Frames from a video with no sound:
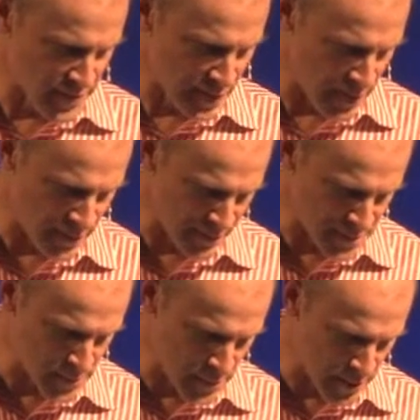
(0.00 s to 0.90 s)
and that
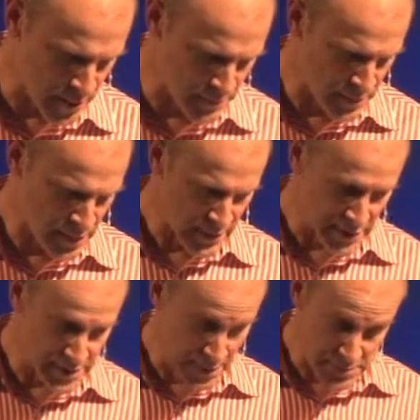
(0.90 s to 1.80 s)
must be that
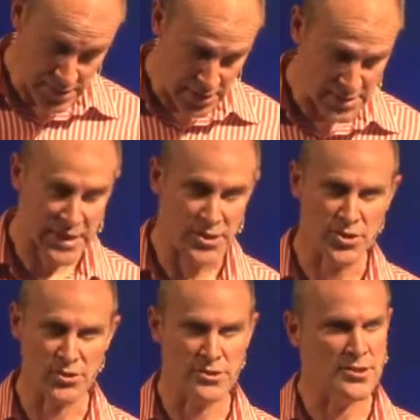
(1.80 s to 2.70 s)
is absolutely
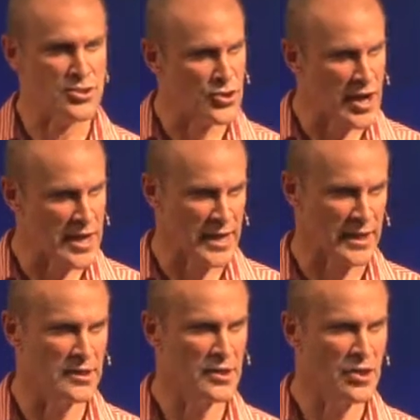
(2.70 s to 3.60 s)
essential to the training